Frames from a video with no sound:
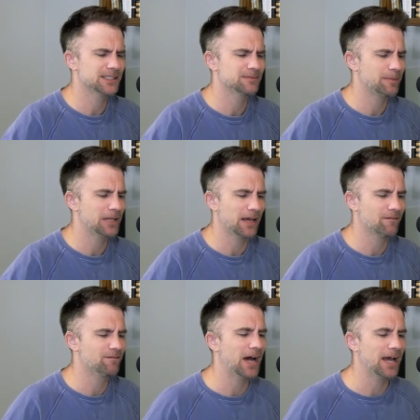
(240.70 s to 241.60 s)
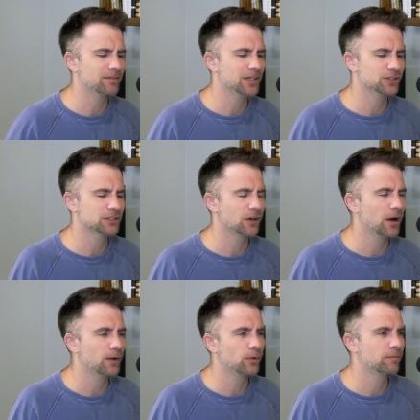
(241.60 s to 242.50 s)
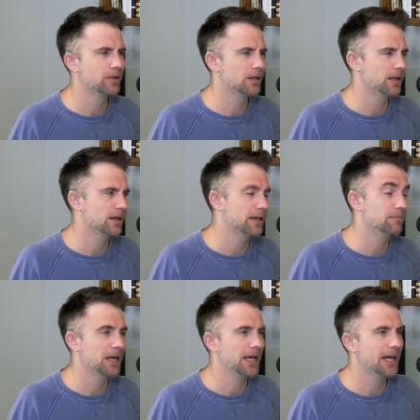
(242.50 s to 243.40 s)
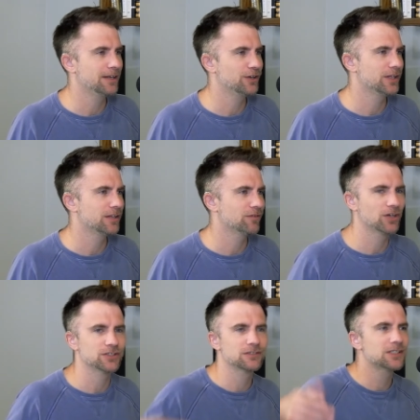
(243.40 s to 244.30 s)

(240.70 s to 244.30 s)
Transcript: as maybe like 5 years ago, I would have been like in my head during the rehearsal,